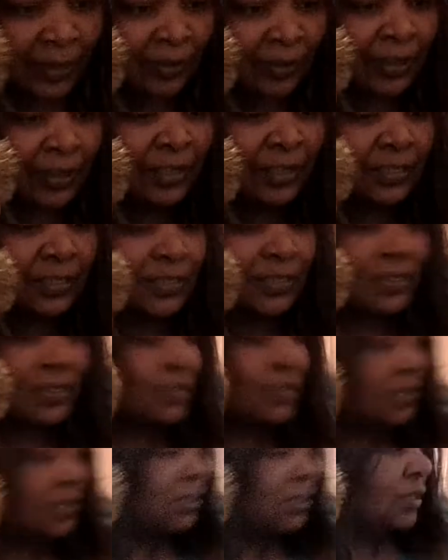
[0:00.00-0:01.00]
has
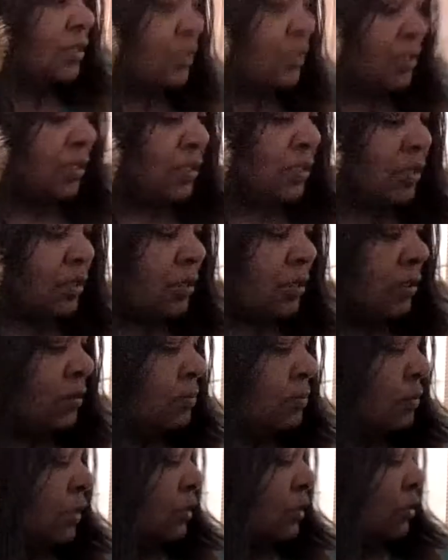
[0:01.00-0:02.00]

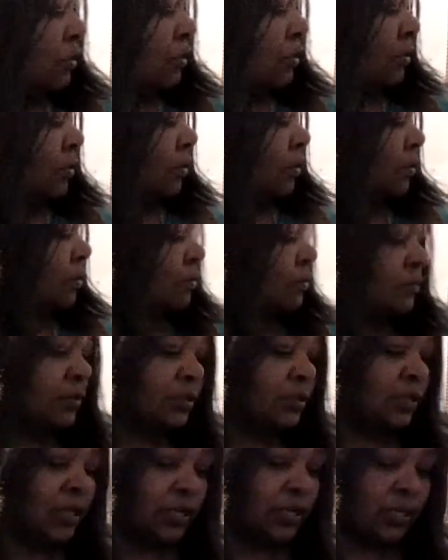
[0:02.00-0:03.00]
monster, which
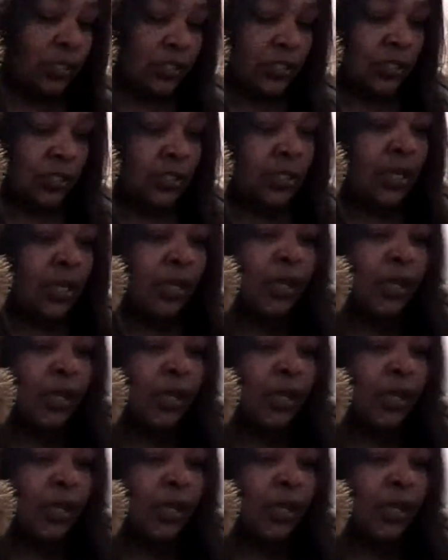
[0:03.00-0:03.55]
I should not